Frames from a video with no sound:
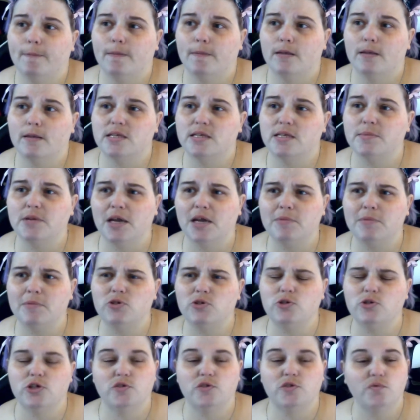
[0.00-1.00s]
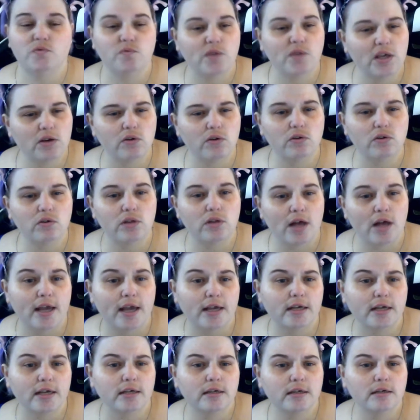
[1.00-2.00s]
sometimes you just feel
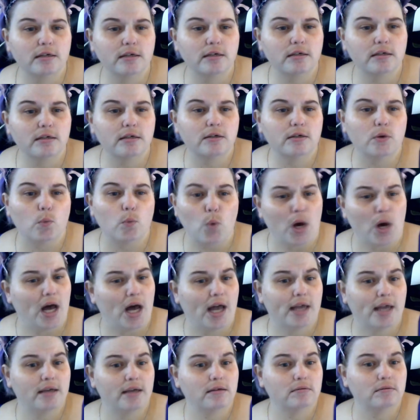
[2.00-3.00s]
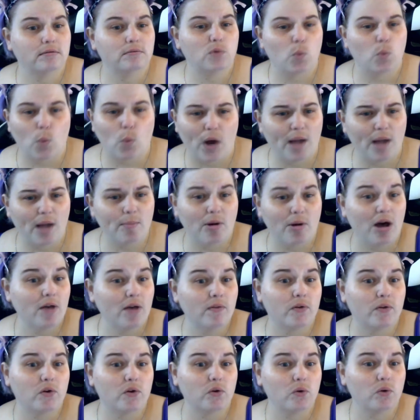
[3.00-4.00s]
like, why? Why
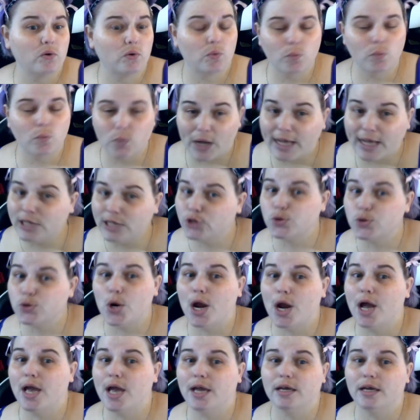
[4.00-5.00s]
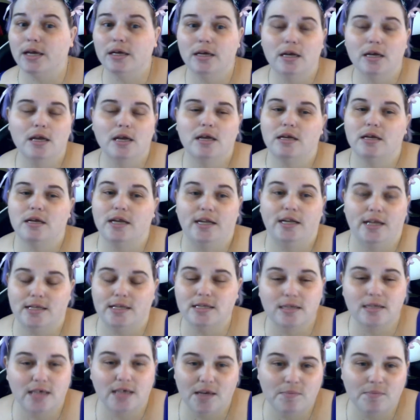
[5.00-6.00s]
bother? Why try? It
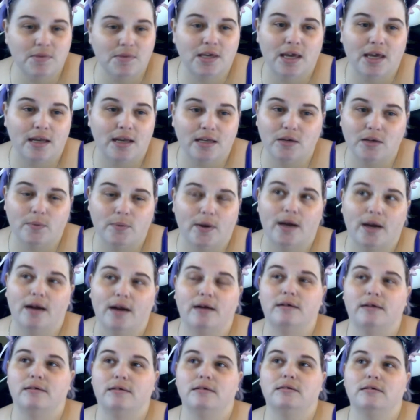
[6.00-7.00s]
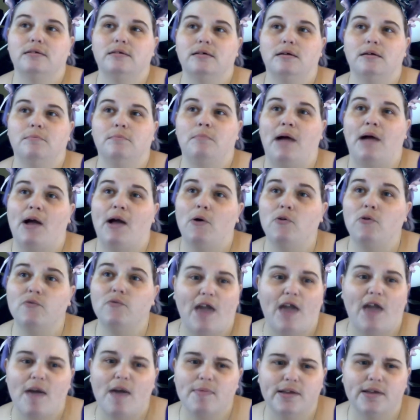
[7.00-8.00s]
doesn't get me anywhere. My own
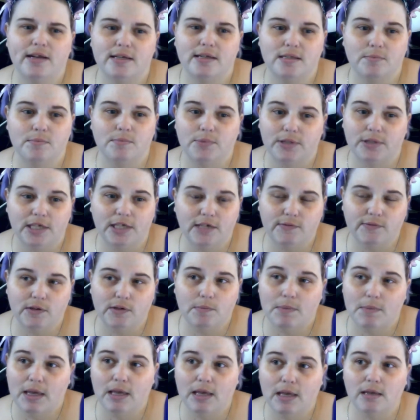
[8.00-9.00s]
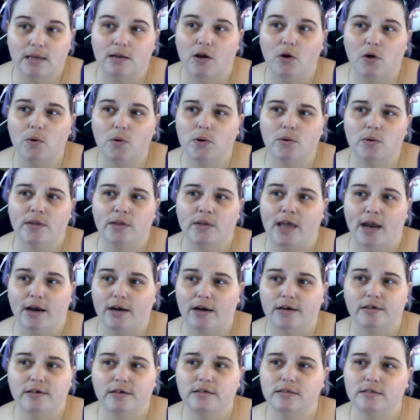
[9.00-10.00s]
family doesn't believe in me. No one
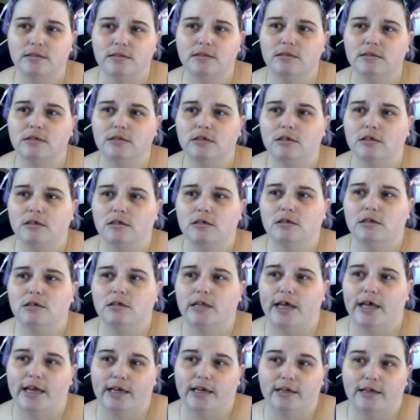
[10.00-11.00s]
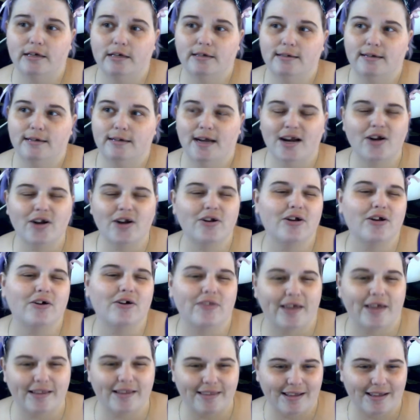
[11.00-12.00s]
cares. Like, I don't know,
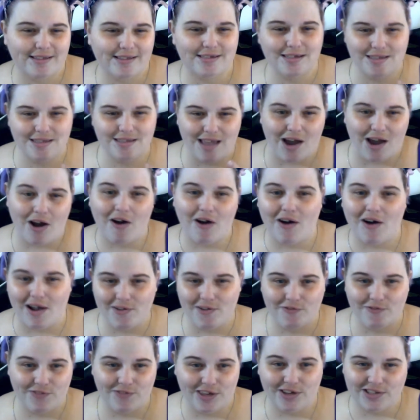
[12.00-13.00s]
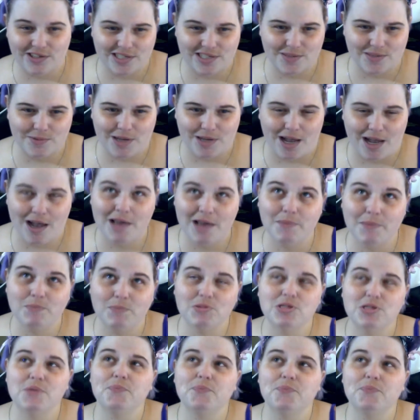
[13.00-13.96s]
like, that's just how I feel sometimes.